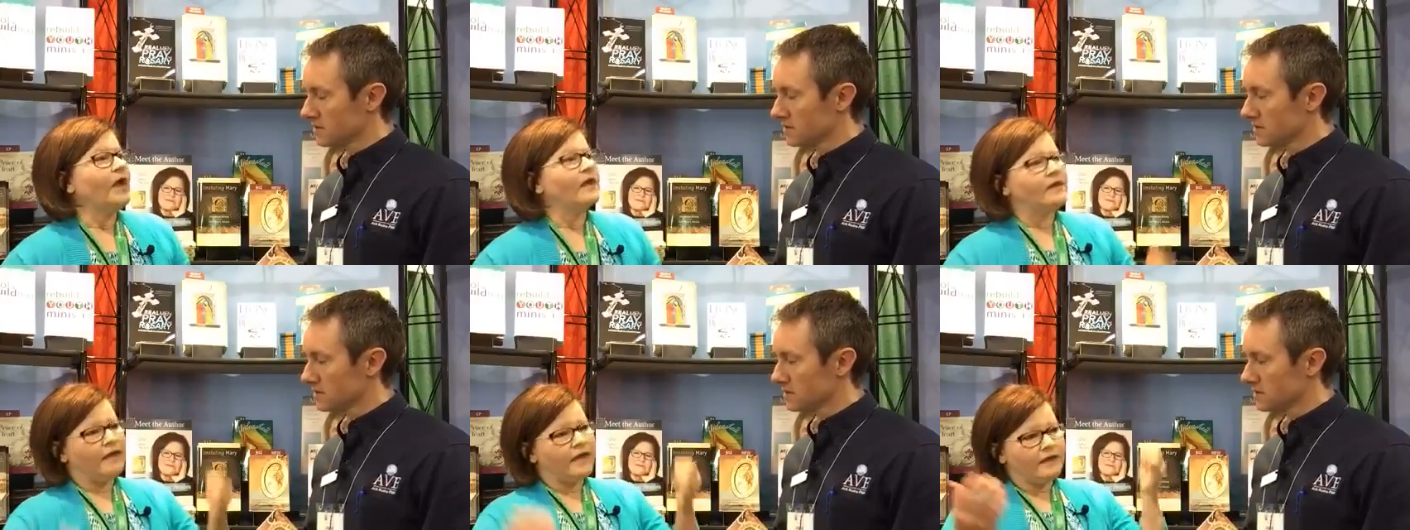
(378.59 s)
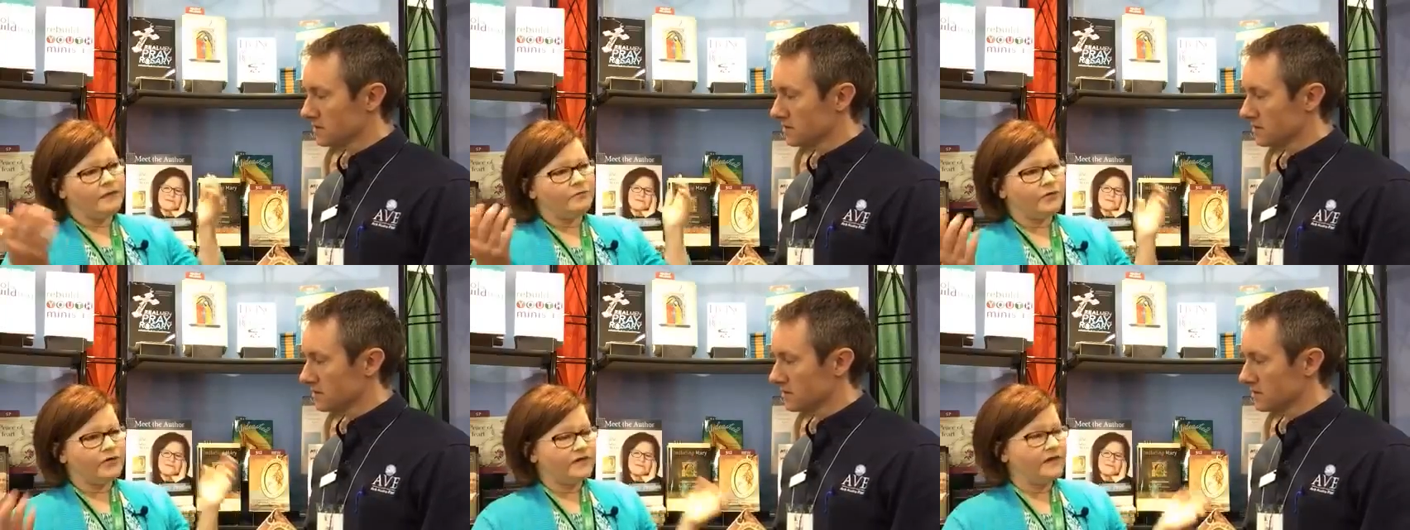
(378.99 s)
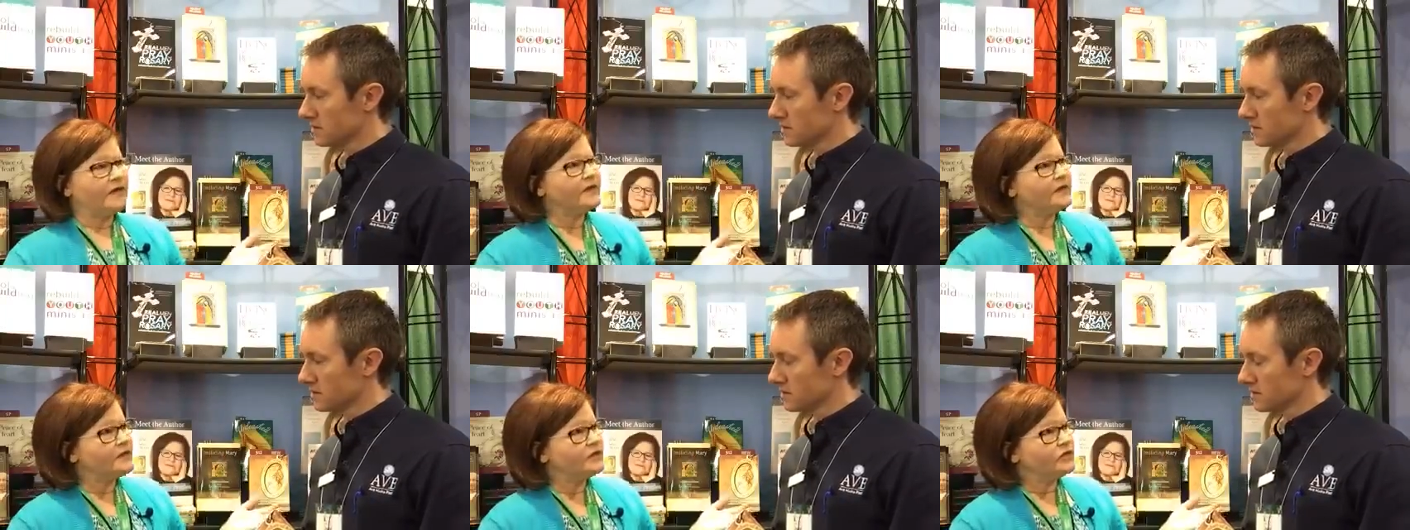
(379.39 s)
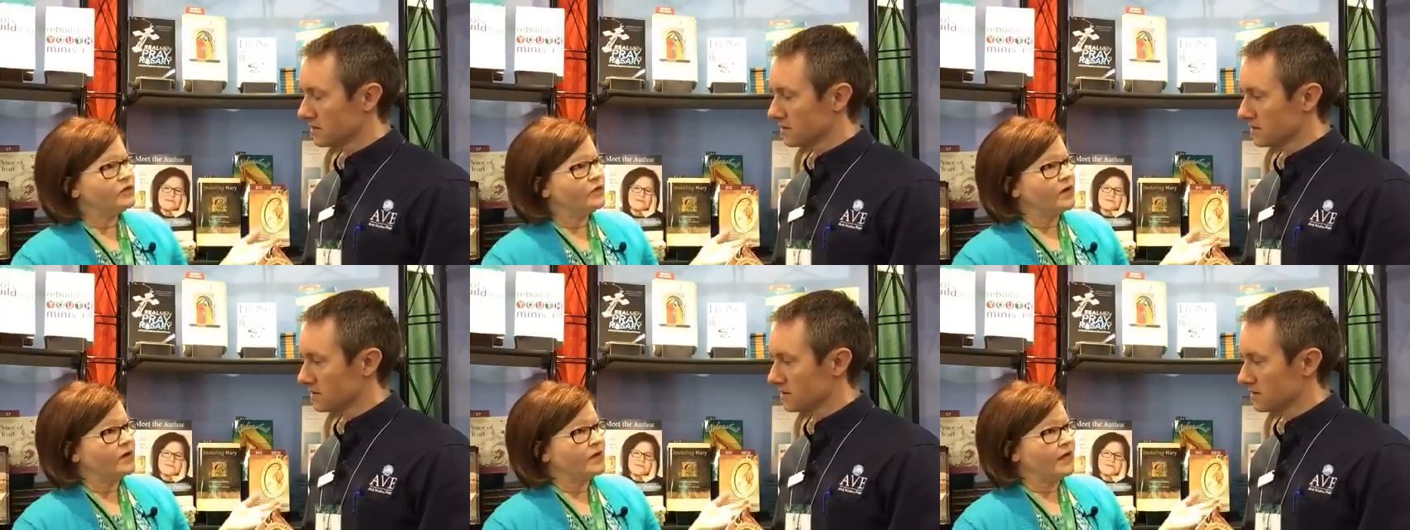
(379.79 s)
Speaker 1: and they presented it
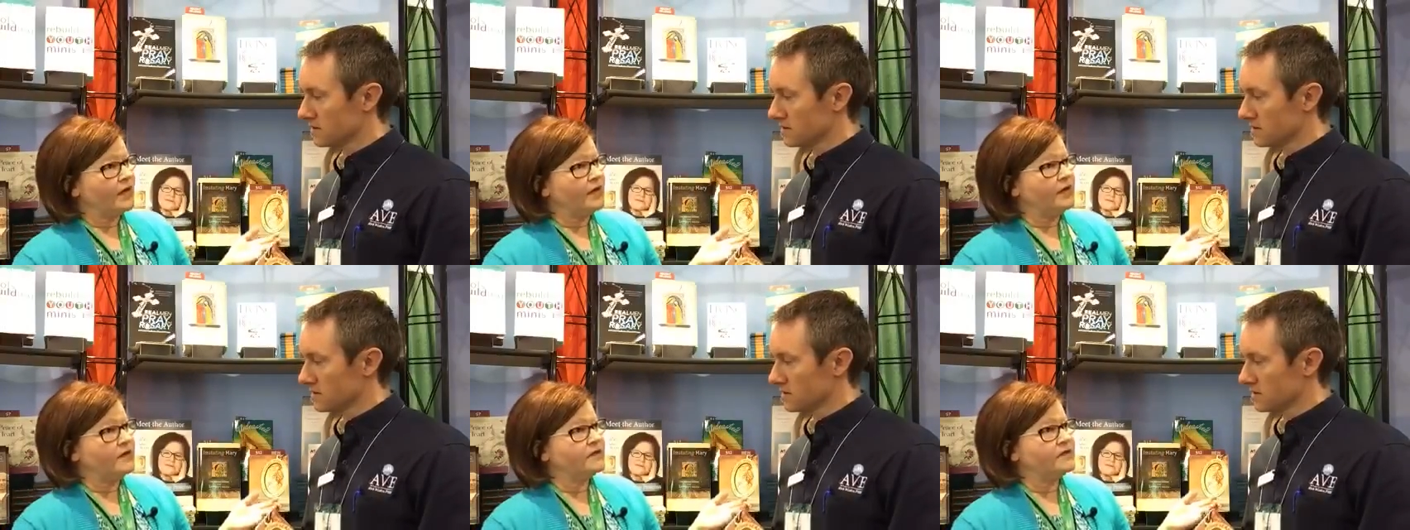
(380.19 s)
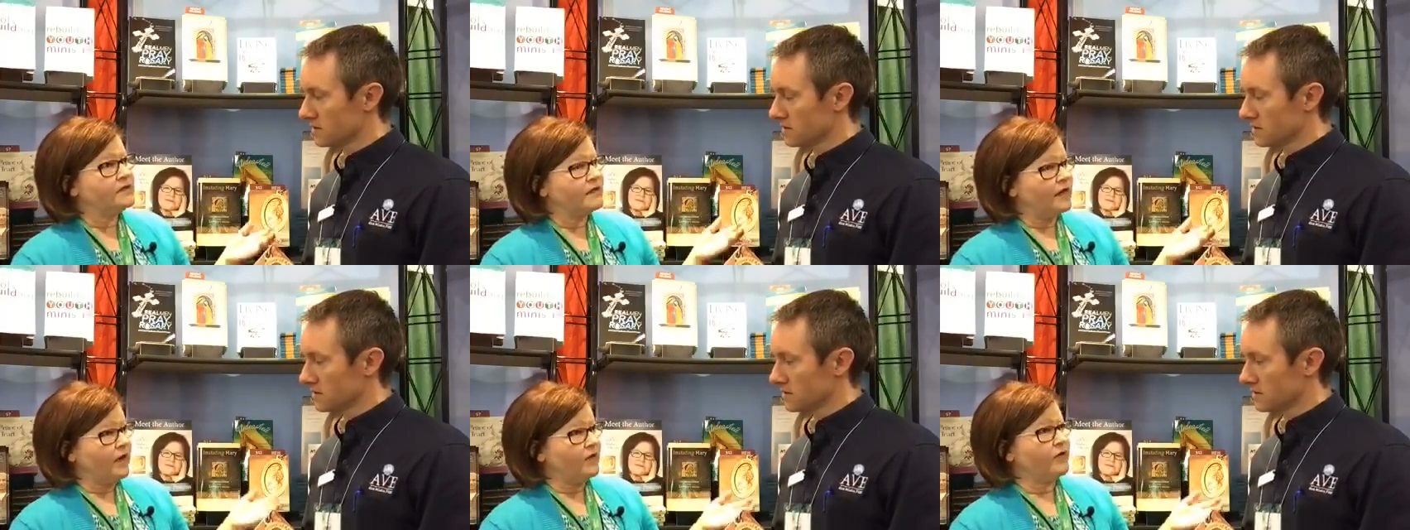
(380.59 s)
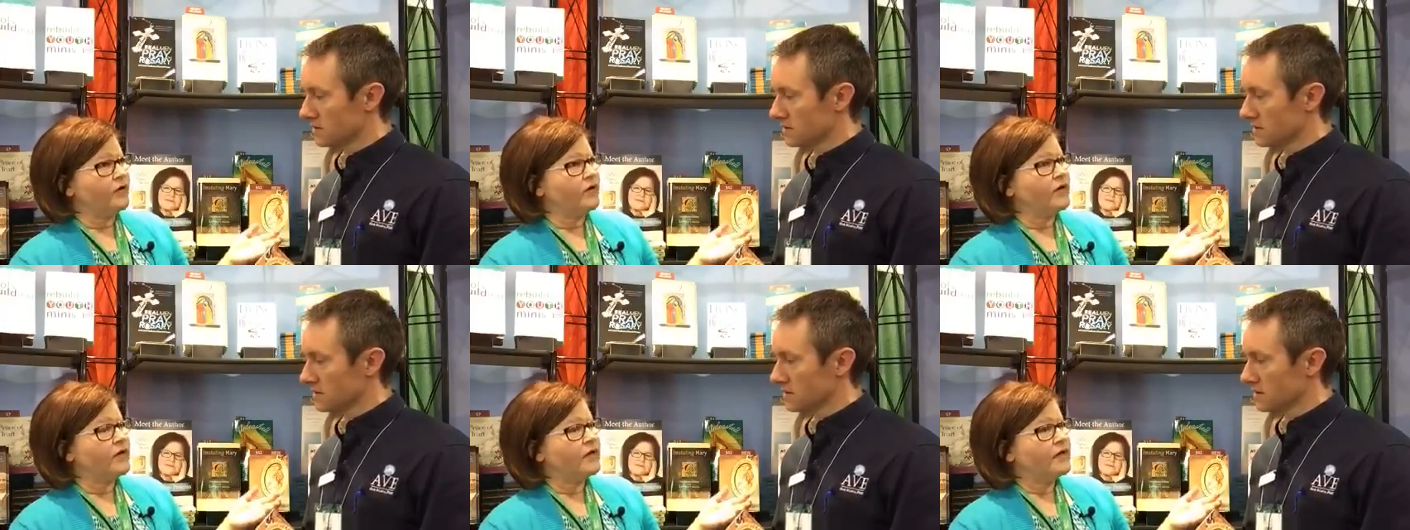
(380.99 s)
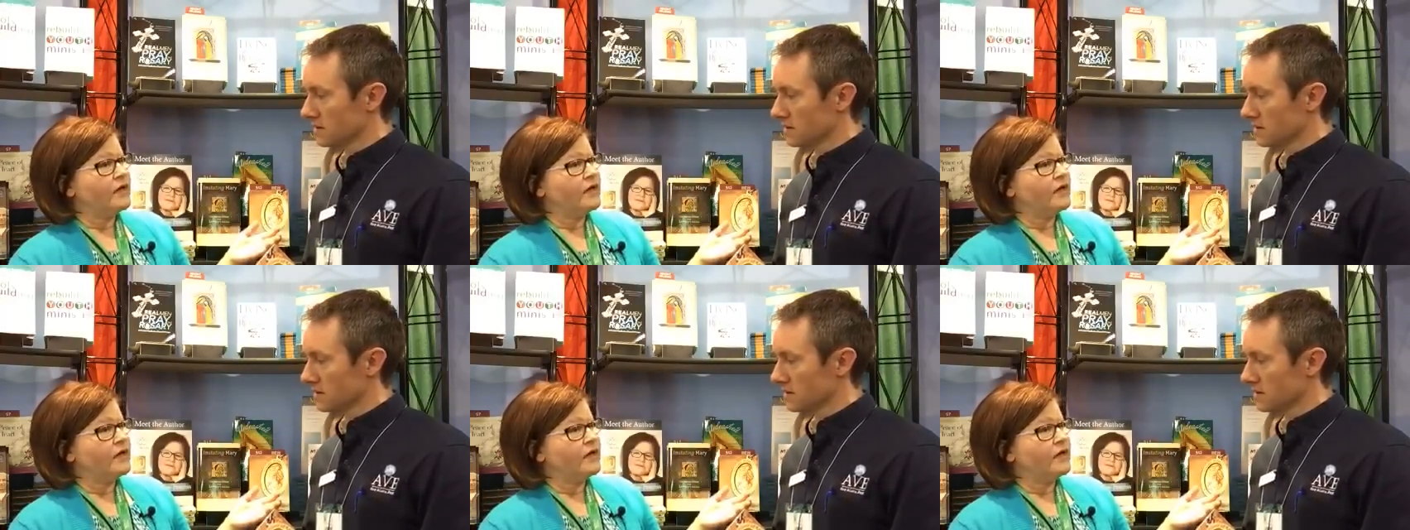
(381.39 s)
to Our Lady together,